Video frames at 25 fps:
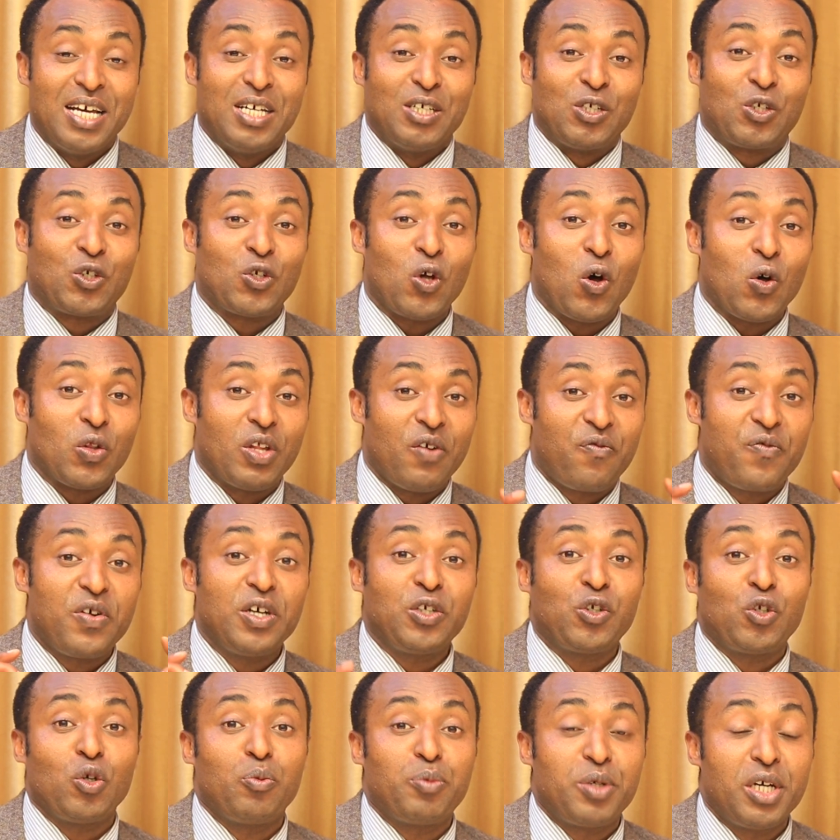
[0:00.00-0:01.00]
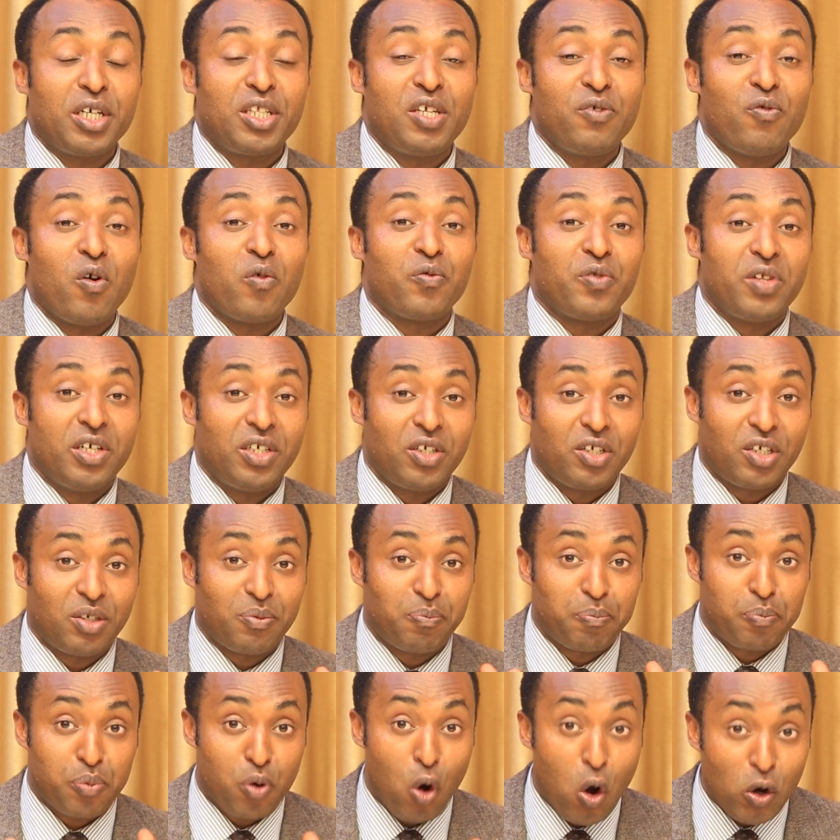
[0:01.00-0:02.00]
So the first objective of this
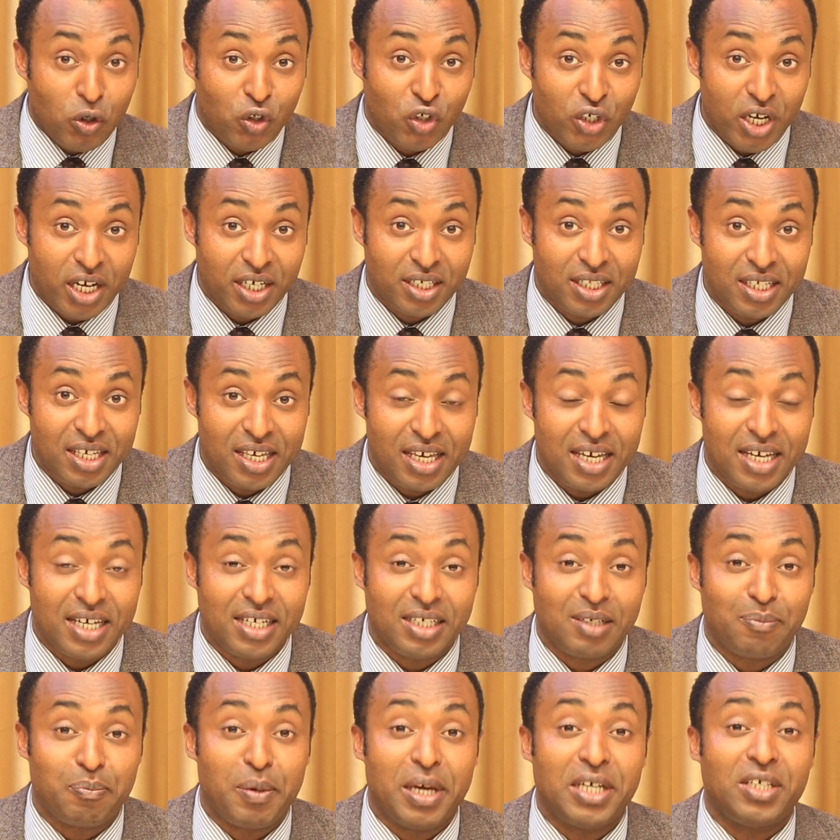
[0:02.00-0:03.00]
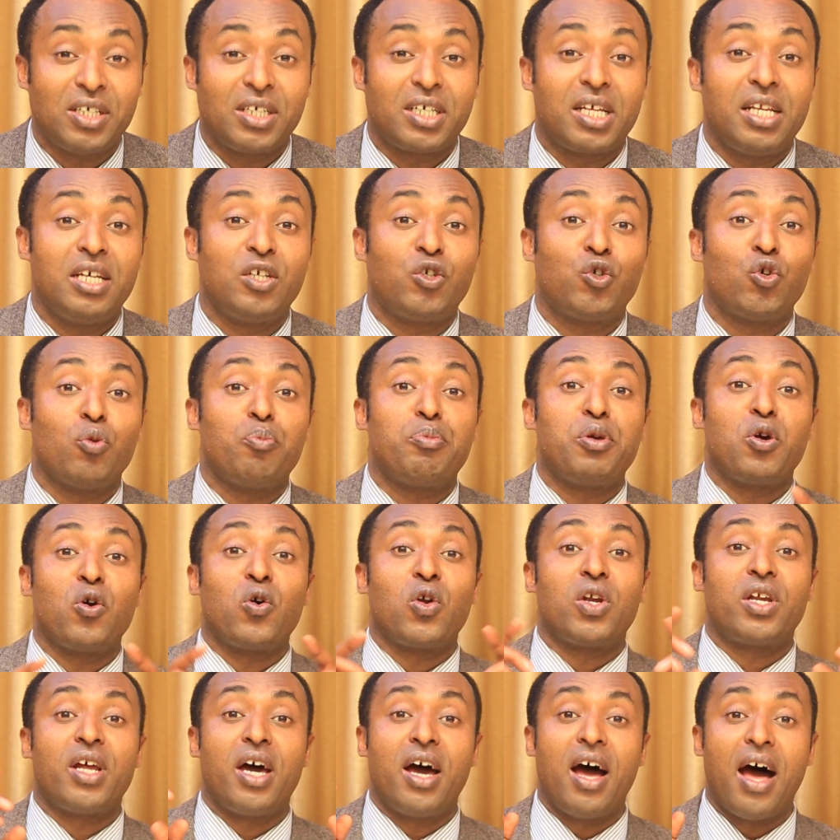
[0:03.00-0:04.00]
project is basically to
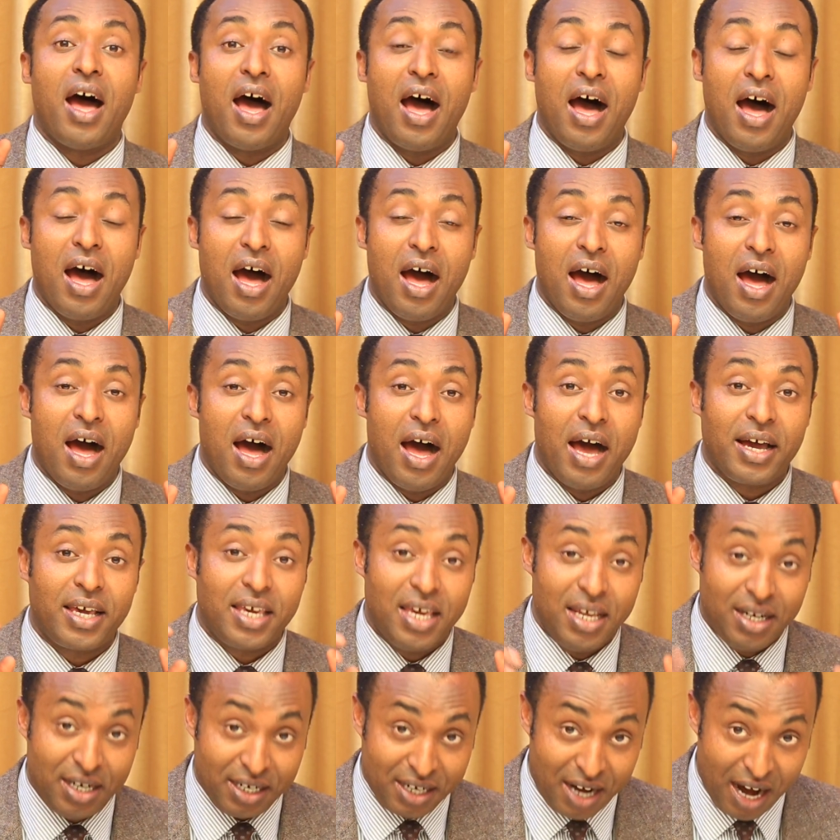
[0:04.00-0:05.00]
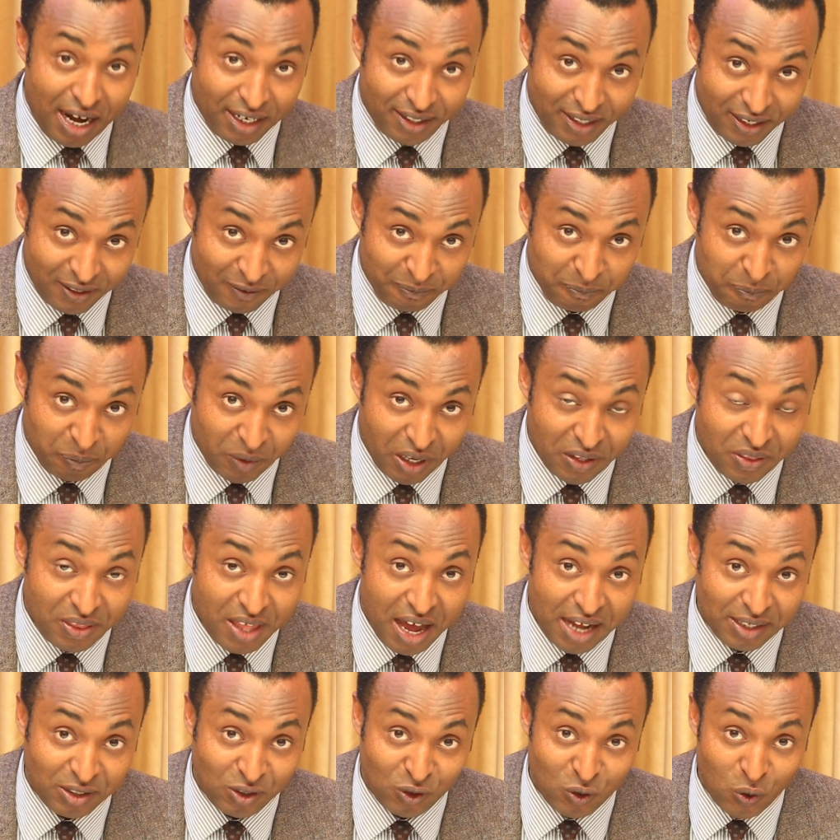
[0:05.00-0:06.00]
build a kindergarten in
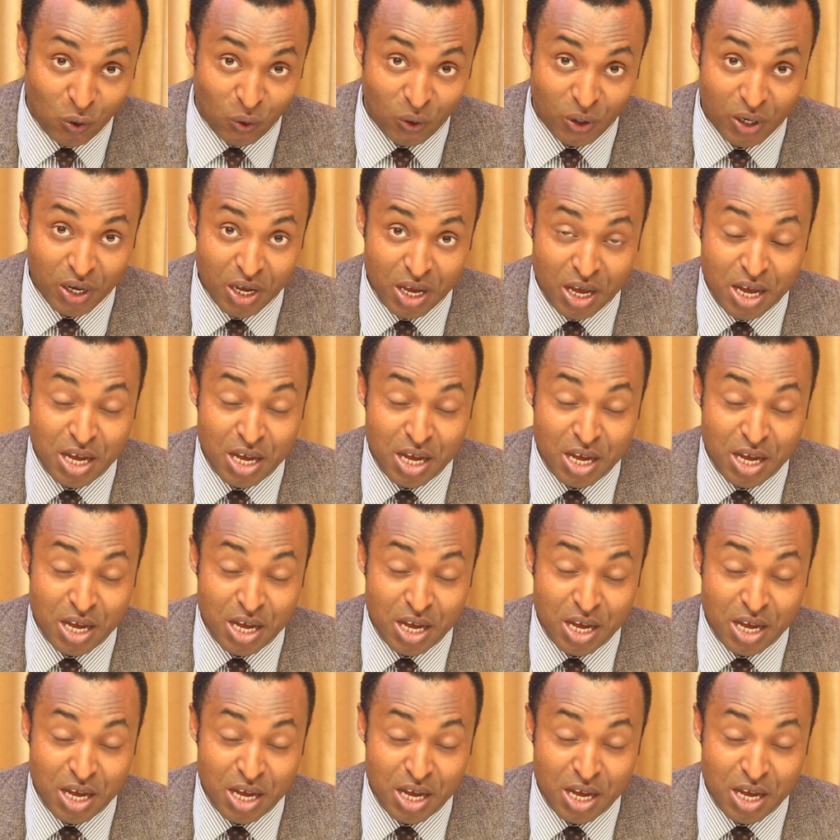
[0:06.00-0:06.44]
that school.